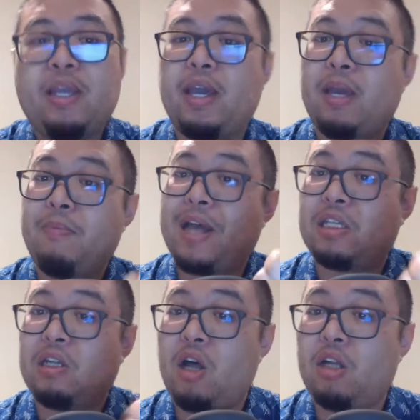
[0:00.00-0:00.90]
and pass it
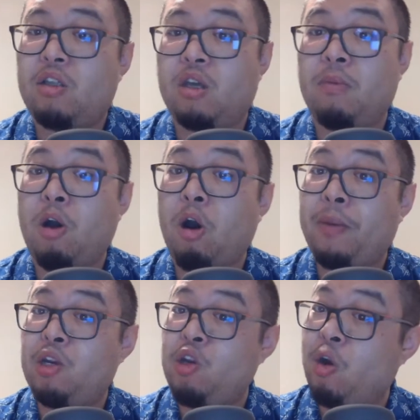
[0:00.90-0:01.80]
along to them,
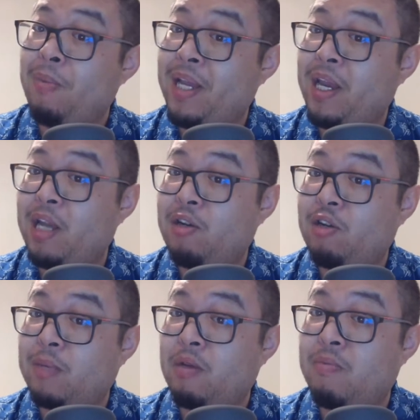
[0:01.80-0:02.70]
hoping nobody
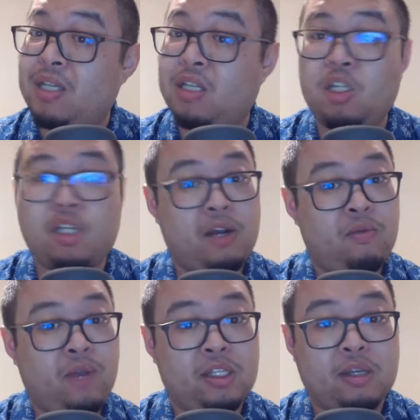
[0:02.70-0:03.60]
intercepts your message and
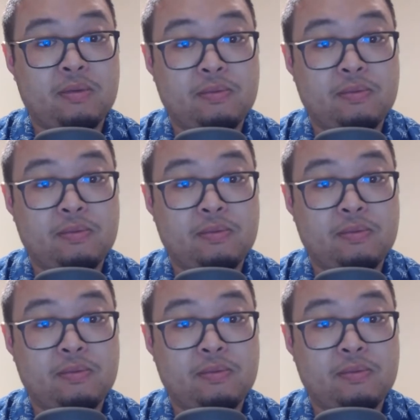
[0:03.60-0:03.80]
reads it.